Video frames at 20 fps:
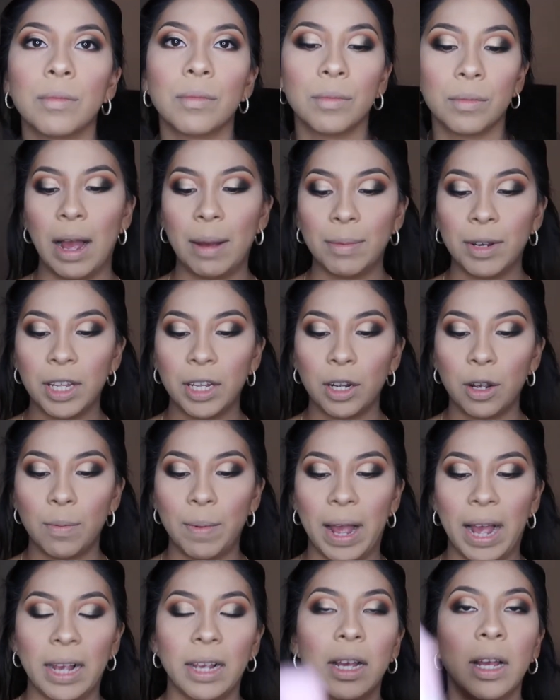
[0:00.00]
I'm gonna go
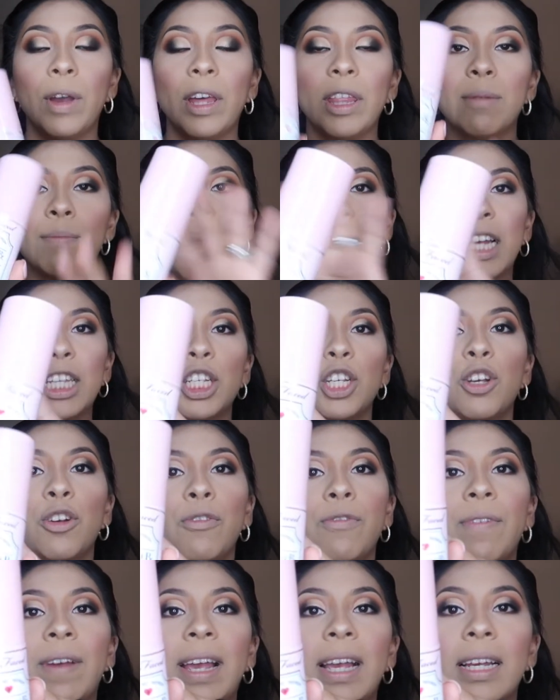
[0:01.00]
back with my
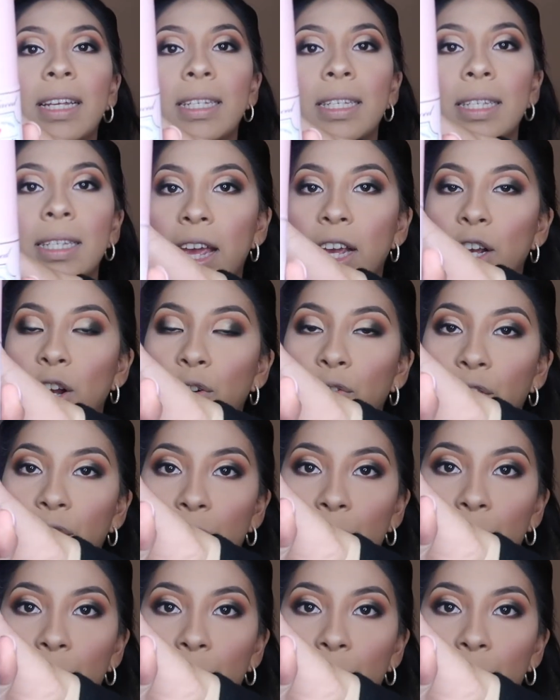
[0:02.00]
Too Faced Hangover